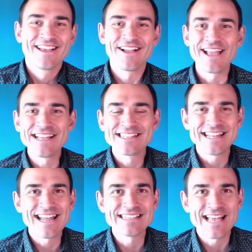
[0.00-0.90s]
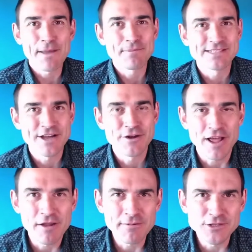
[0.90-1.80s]
Okay, in today's episode, I'm
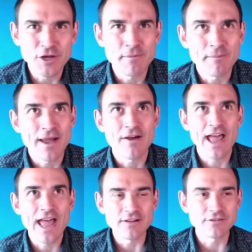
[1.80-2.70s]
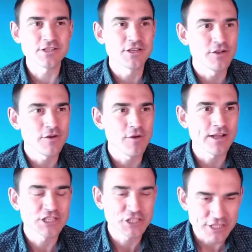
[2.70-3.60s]
going to be talking about how to
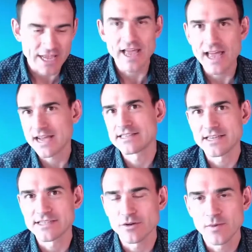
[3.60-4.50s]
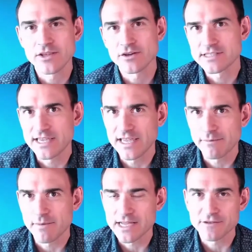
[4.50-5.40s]
share access with your team
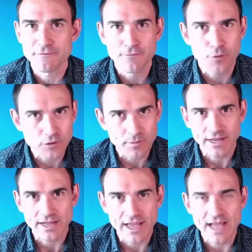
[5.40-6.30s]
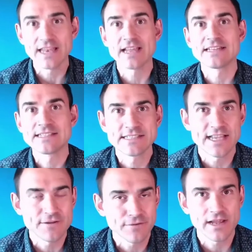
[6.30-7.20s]
as affordably and as
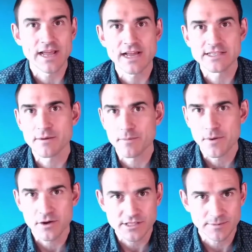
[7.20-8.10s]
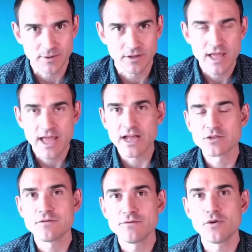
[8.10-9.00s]
safely as possible, how to
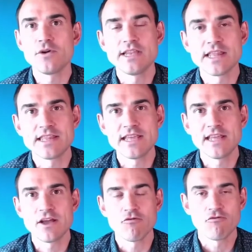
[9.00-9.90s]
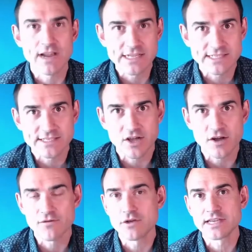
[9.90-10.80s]
avoid the risks of
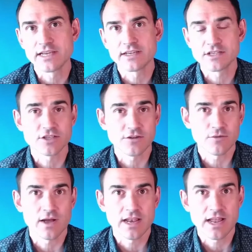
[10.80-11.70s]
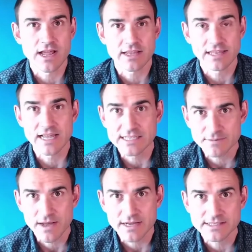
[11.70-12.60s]
using software like
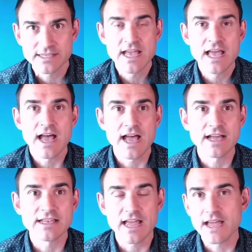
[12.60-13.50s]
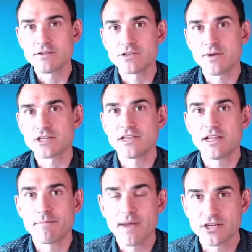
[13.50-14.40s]
LastPass, and how to actually
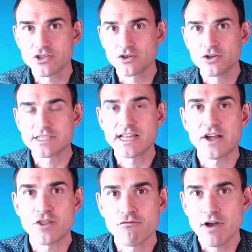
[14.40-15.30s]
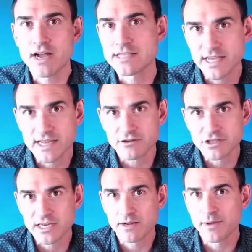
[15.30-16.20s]
make sure you're staying on the right side of
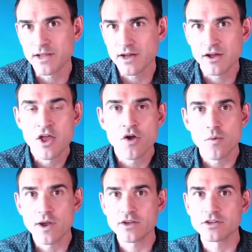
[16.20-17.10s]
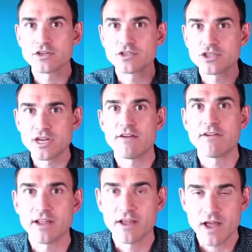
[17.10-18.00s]
GDPR when you're
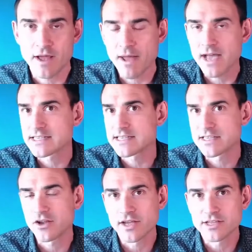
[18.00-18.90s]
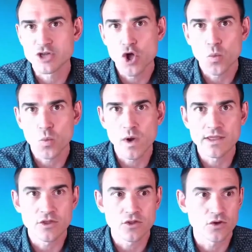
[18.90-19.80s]
sharing access and logins
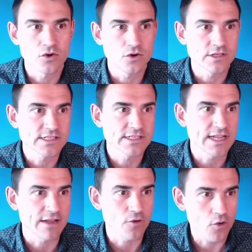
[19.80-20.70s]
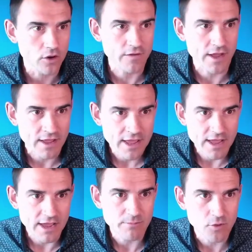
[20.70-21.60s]
with your staff. All of that
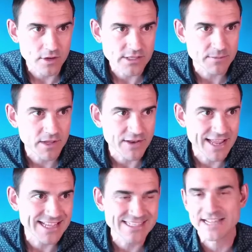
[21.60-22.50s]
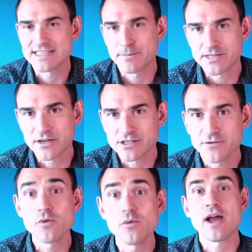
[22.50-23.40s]
and more is going to be covered in today's episode. So if
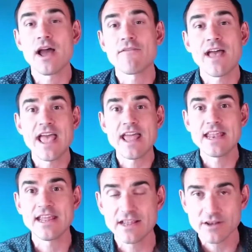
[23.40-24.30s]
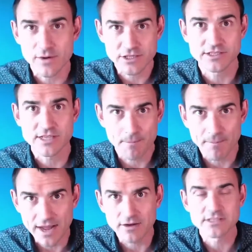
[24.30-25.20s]
you have any questions
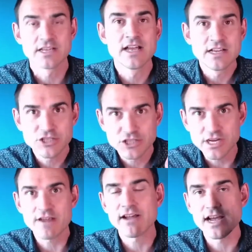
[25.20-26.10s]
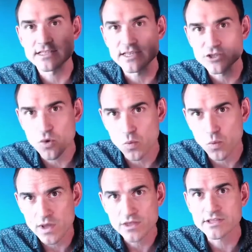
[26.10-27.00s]
about sharing access
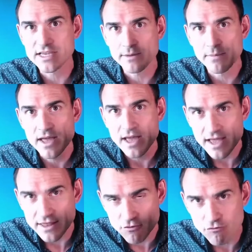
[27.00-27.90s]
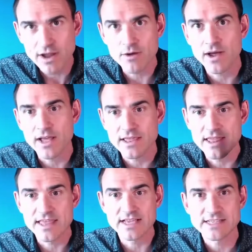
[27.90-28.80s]
with your team in the right way, then
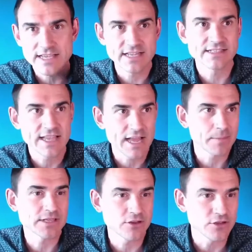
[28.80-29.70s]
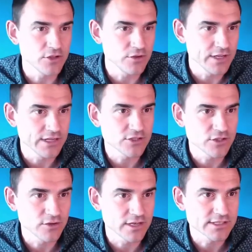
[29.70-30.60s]
this is the episode you need to
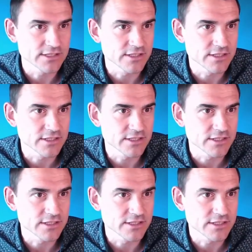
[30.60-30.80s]
listen